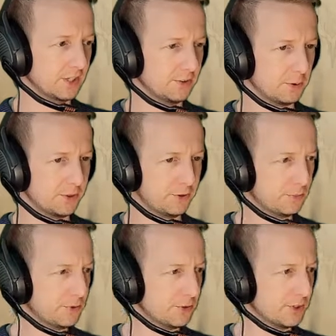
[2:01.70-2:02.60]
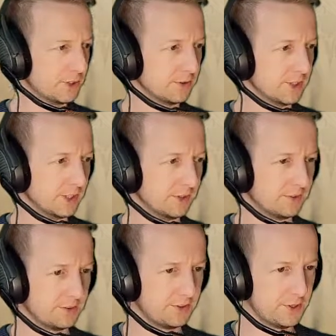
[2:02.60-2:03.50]
So we want normal critical
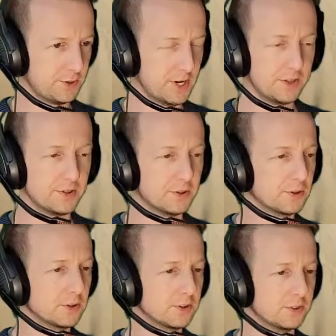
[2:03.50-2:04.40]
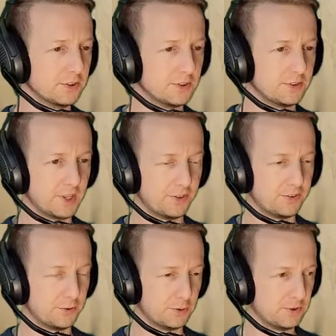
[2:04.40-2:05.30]
hits, no death door.
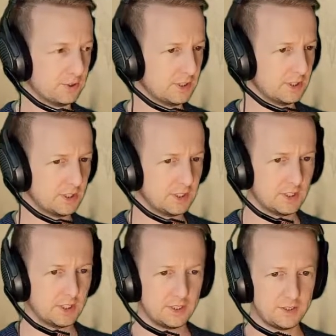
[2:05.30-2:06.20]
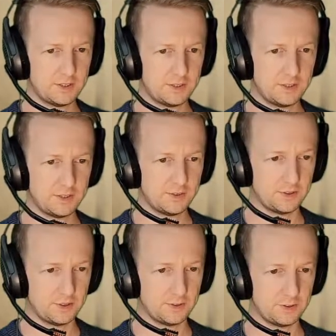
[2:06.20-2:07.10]
So
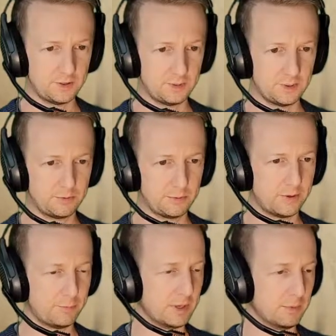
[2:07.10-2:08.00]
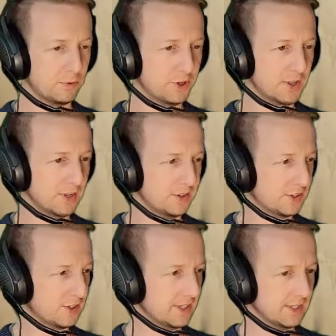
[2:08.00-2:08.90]
if we want people die, they
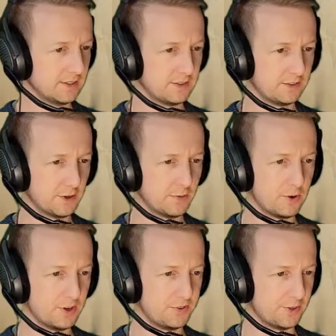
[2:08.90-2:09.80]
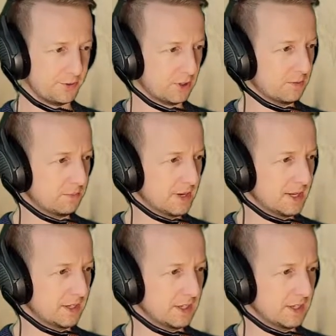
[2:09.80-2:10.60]
die. Don't rise after combat.